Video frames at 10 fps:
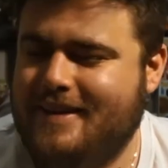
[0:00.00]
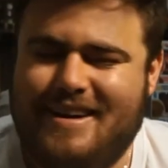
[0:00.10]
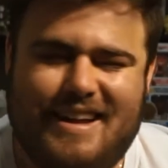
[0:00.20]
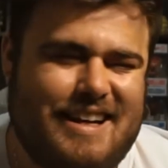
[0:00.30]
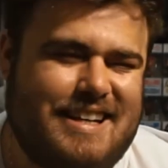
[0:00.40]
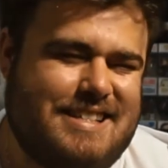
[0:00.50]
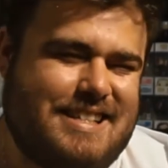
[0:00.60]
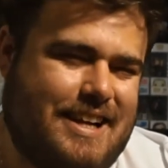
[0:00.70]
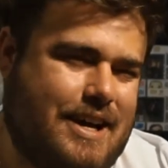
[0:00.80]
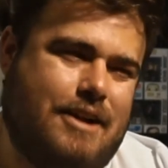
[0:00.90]
think it is
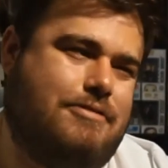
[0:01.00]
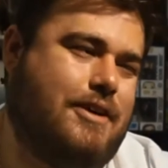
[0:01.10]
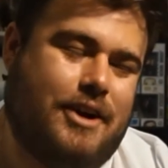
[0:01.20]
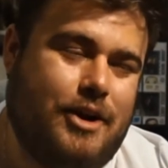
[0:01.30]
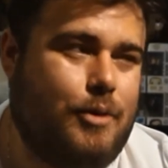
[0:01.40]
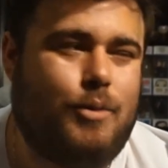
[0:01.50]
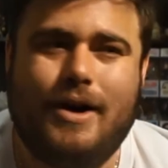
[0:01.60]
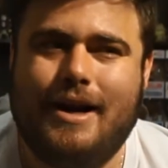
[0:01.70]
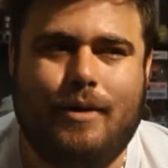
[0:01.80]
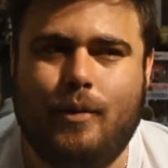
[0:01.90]
something, I don't fucking
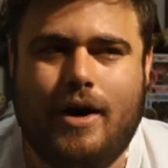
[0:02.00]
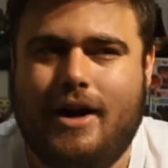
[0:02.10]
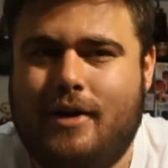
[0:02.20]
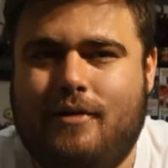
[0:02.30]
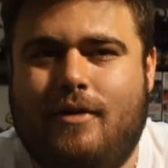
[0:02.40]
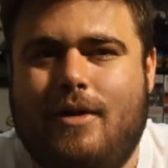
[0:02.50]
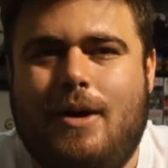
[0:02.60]
know.